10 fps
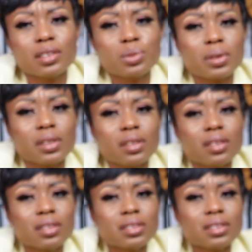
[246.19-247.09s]
is what it
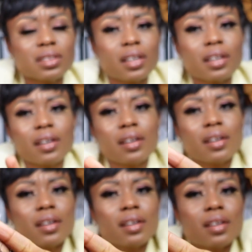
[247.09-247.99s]
looks
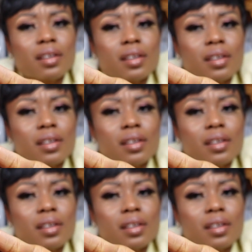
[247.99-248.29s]
like.